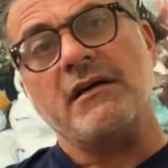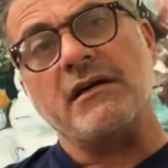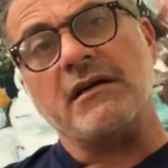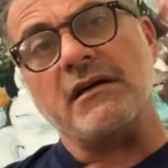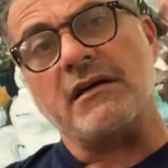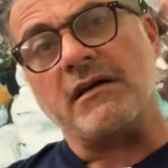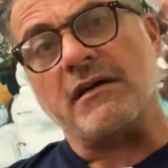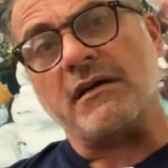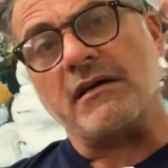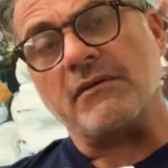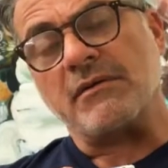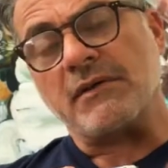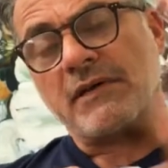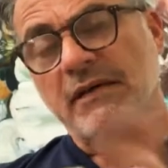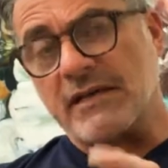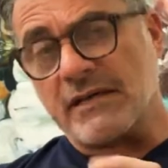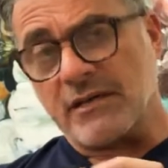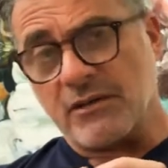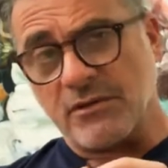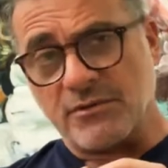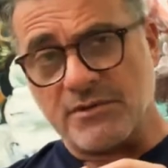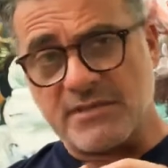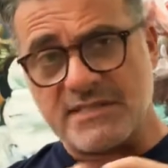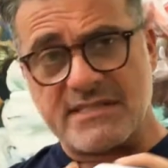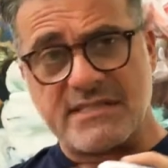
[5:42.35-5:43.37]
Uh, like I
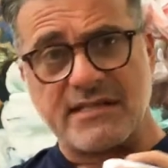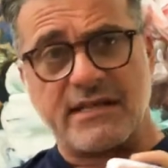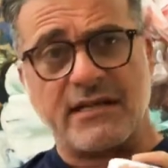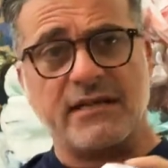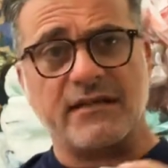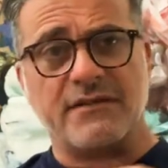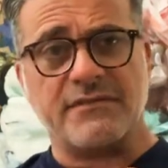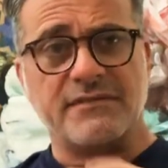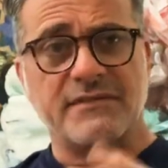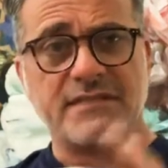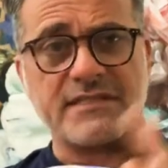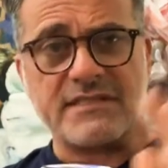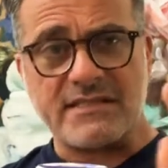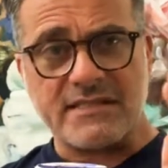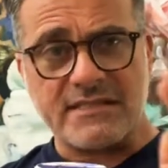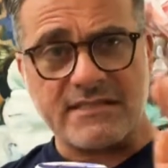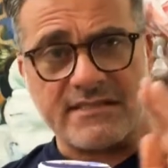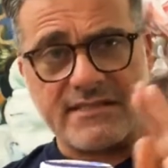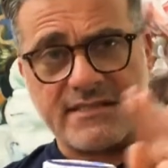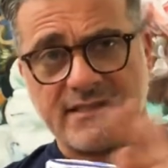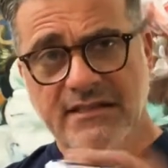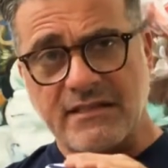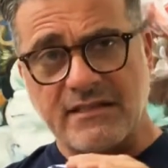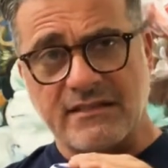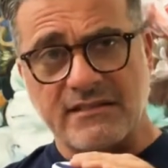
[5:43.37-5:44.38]
always say, if this can
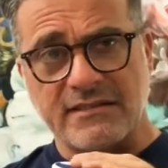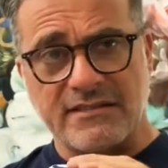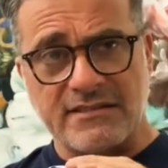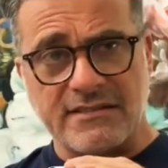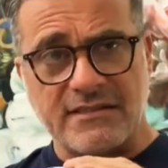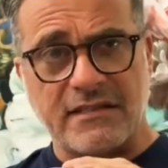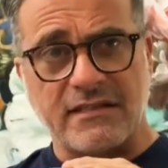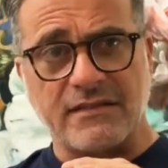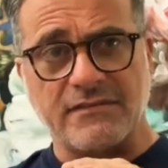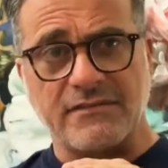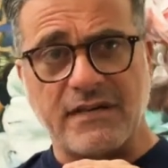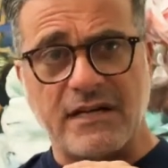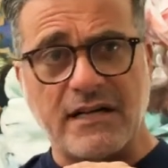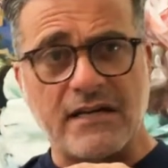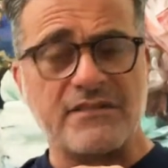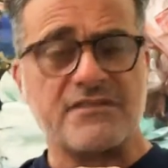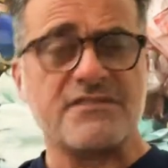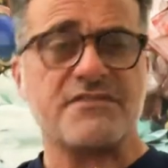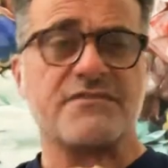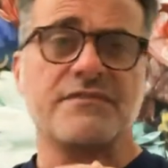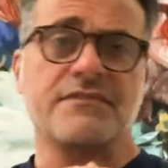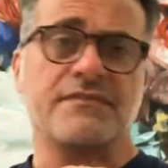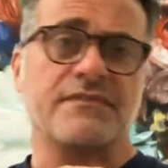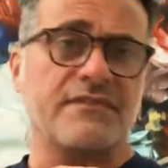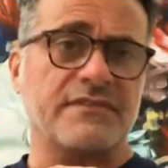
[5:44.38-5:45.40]
stay on the side of a
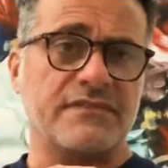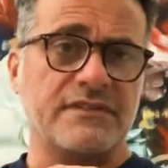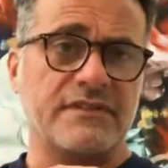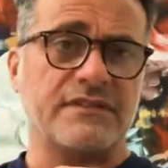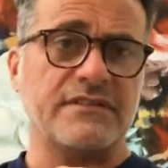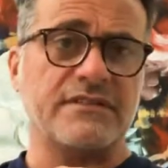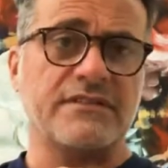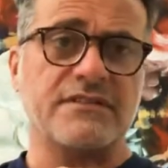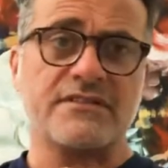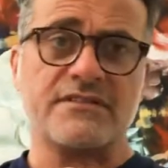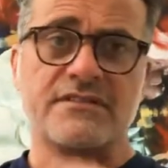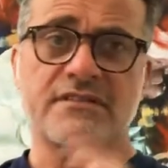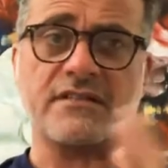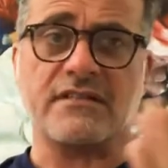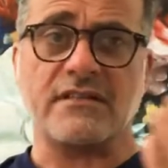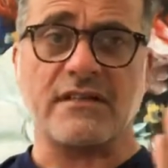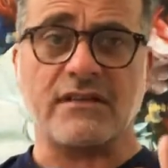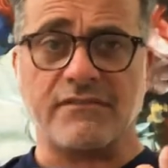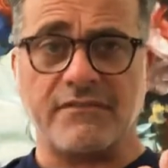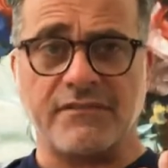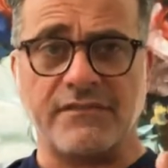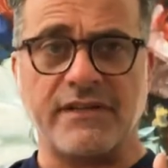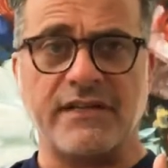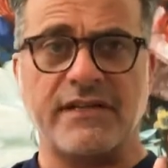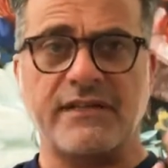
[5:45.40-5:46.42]
house for 15 years and
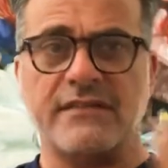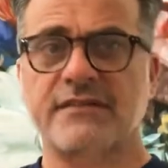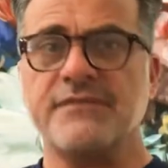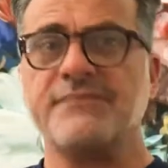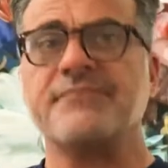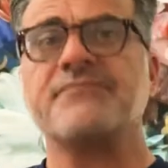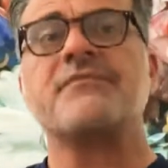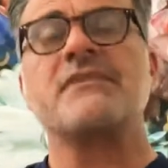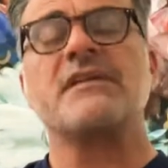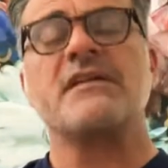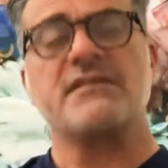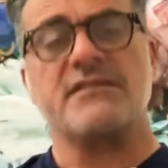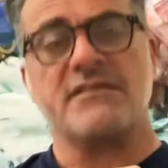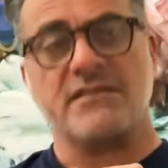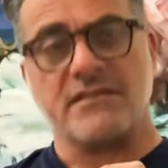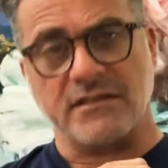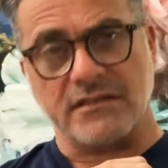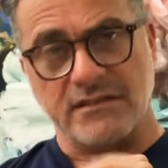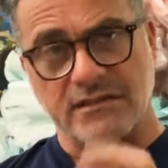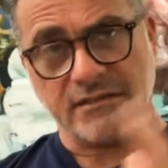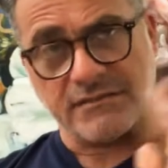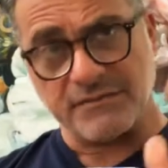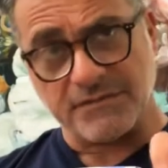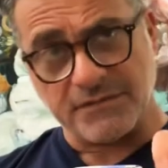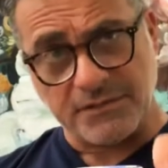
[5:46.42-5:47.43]
not fade, it's good
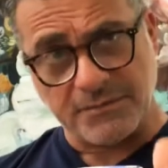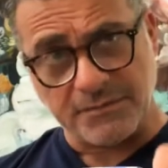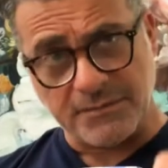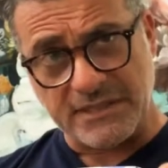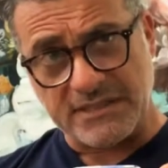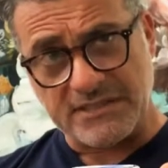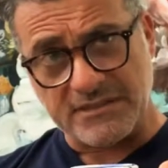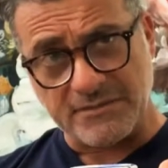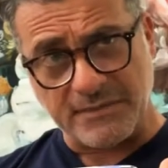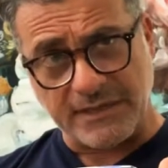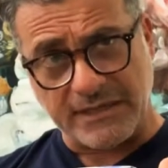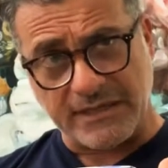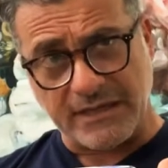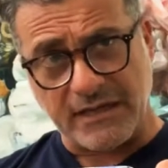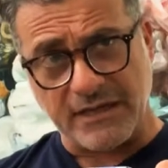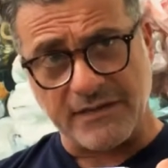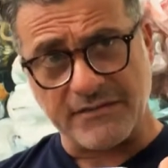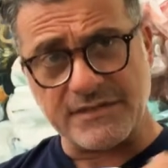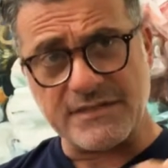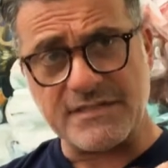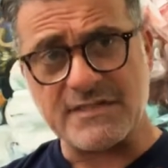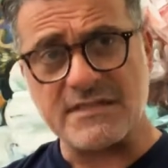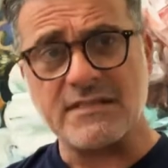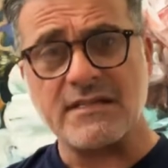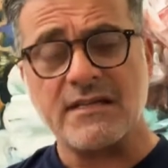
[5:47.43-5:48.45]
enough for the base of my
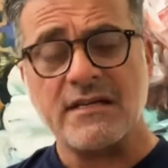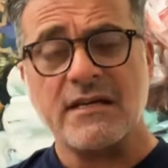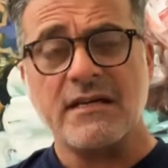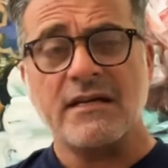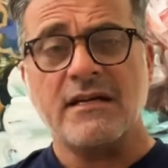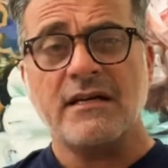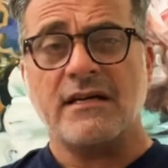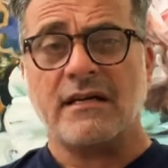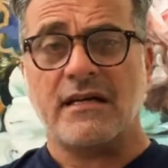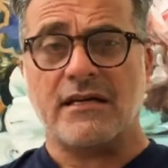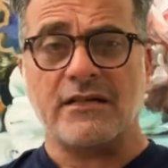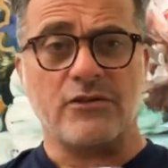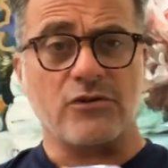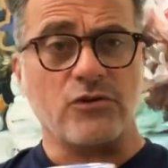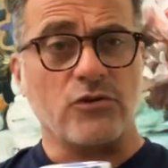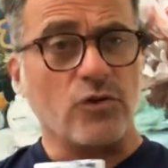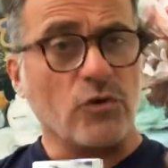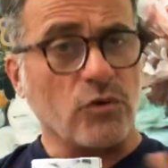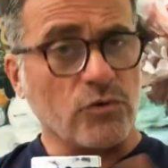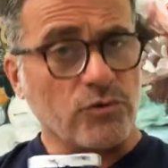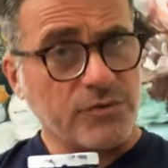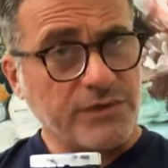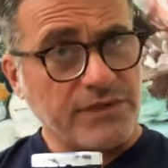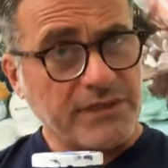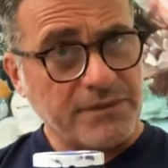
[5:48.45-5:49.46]
canvas. I
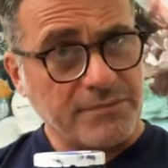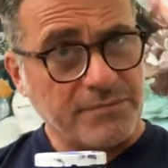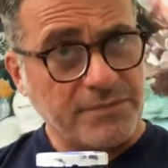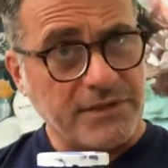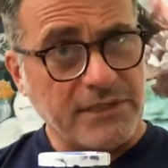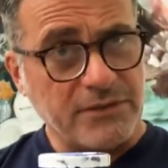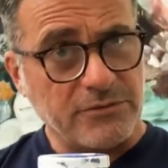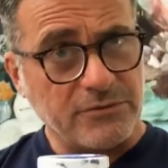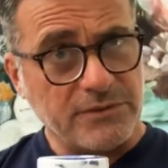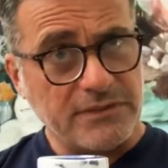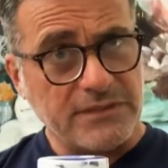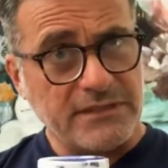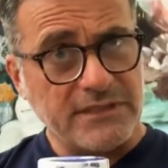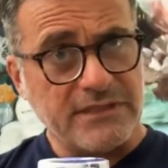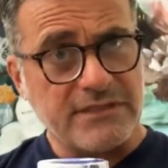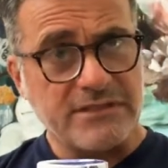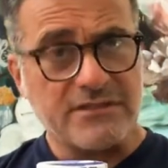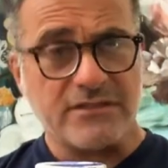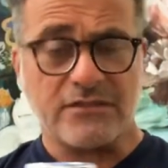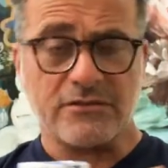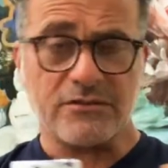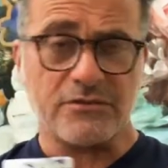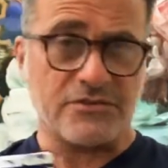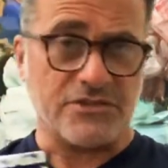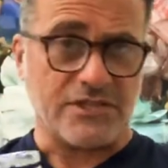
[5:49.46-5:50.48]
don't really paint with these,
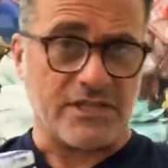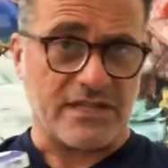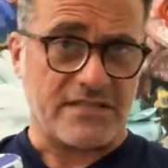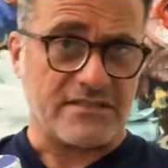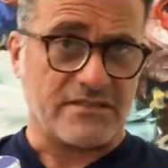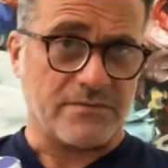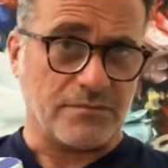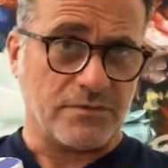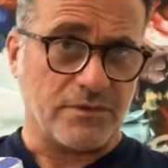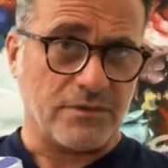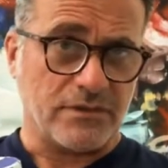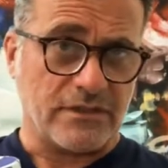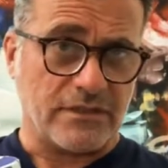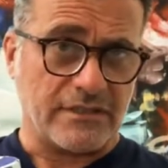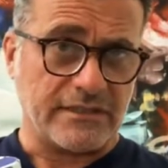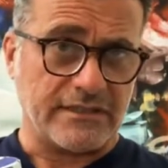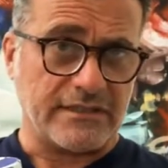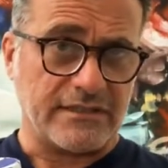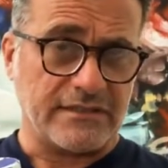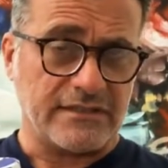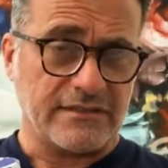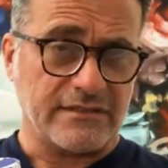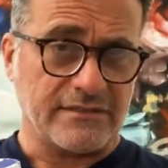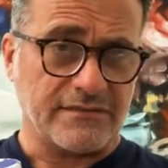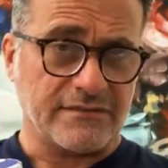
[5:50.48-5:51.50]
although Jackson Pollock
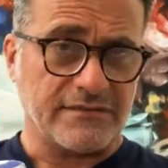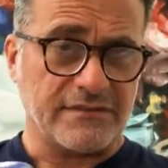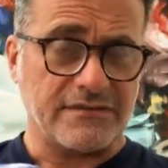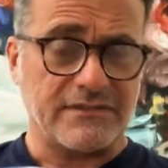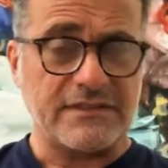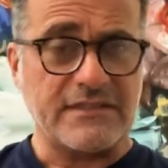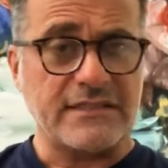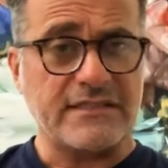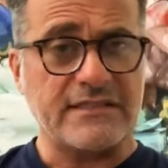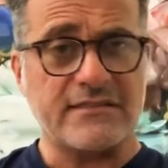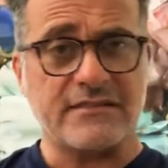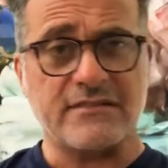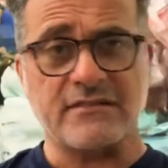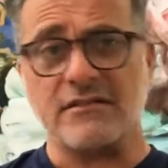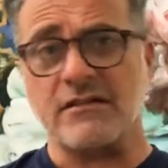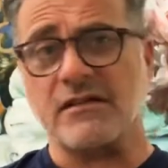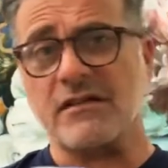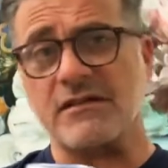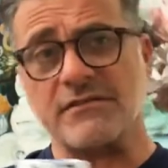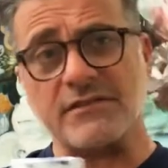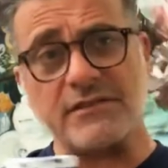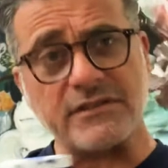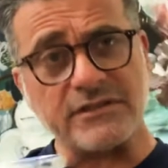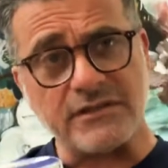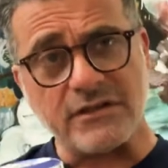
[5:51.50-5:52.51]
did in the 50s and a lot
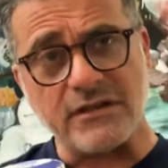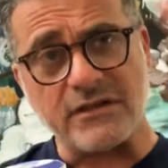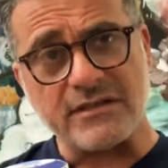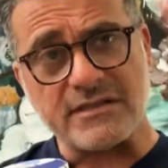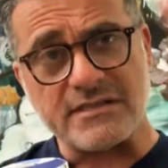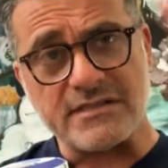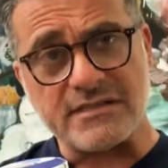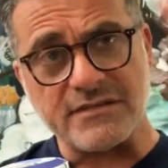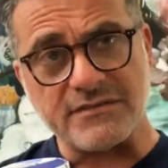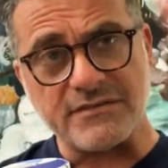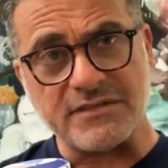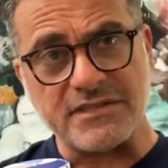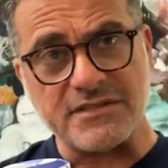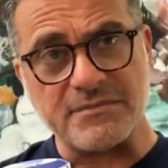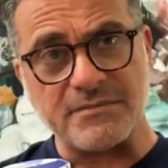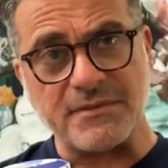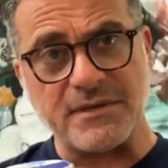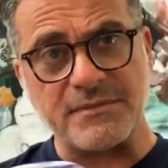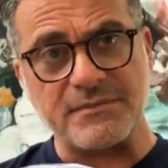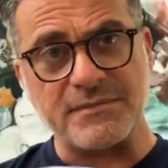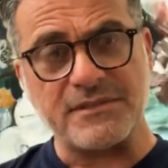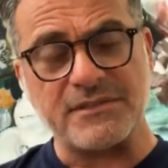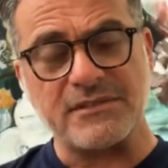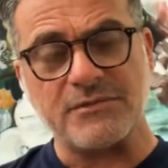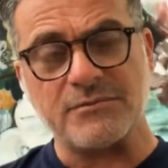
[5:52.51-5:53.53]
of other artists have
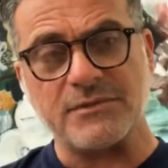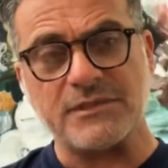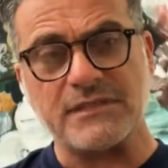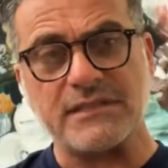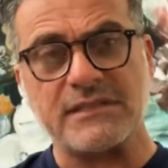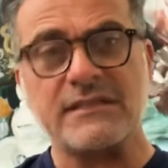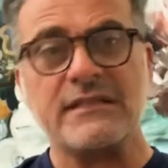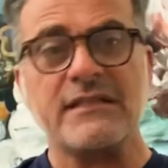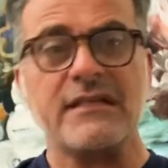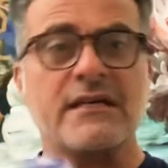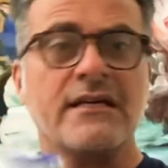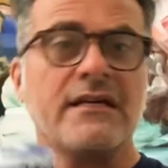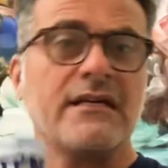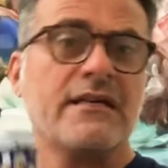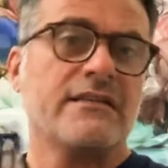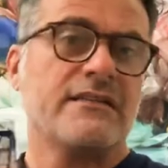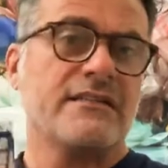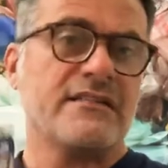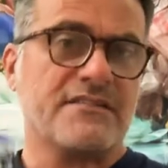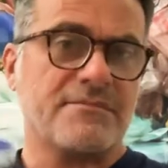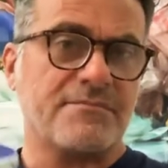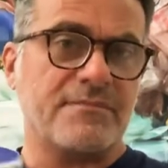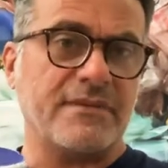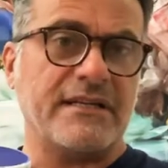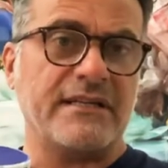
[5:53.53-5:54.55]
experimented with it.
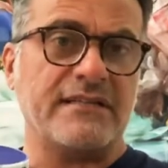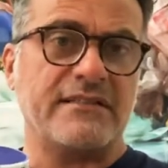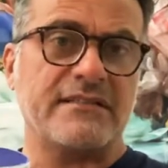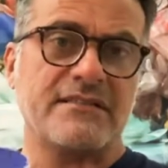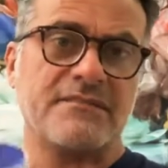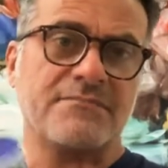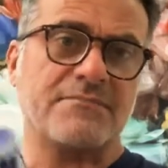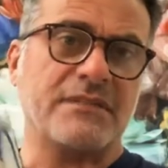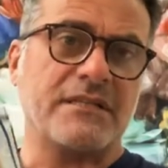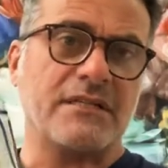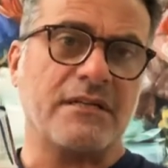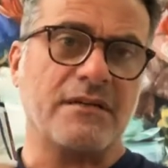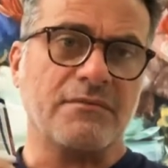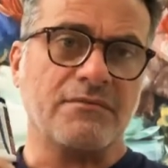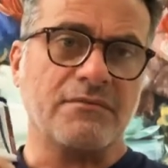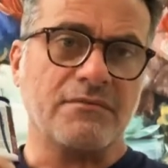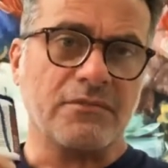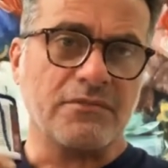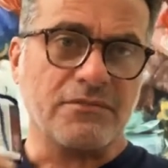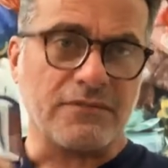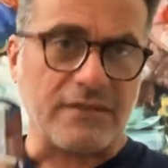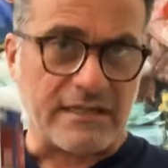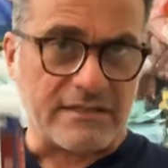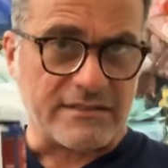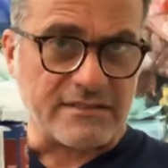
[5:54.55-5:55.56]
This paint has become
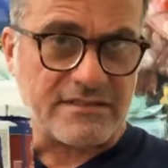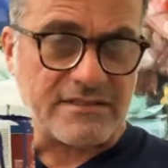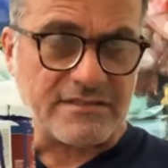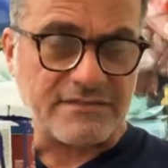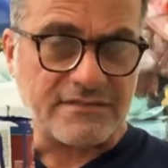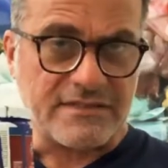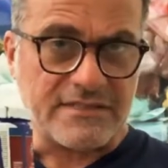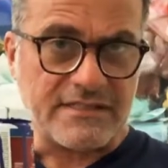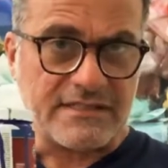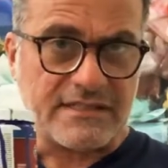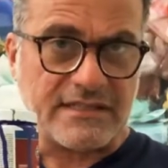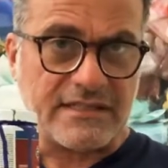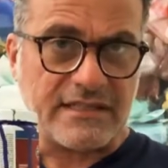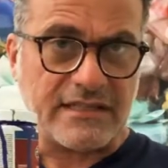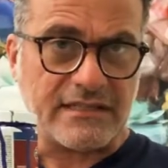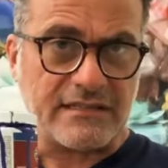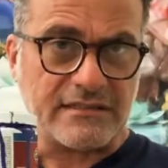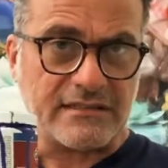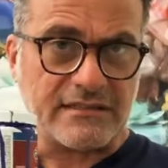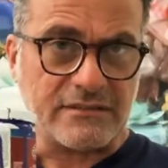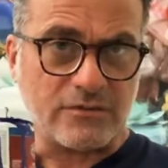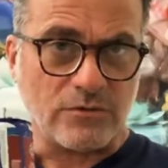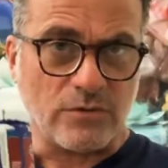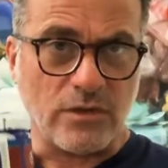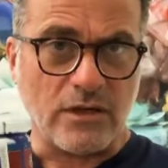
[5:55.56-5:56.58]
rather
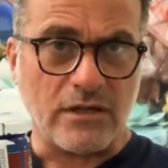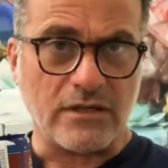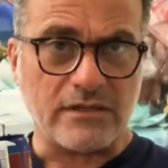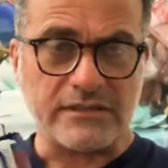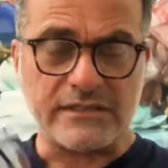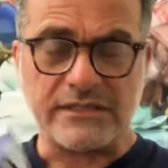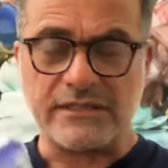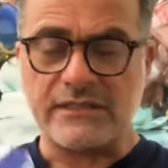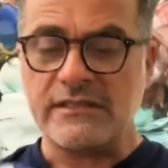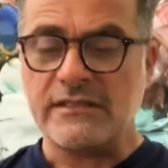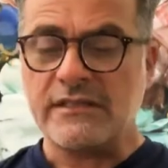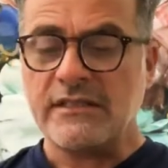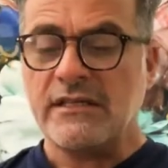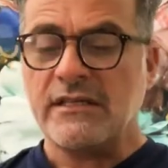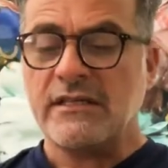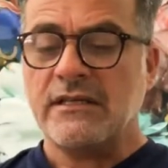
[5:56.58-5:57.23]
sophisticated in quality.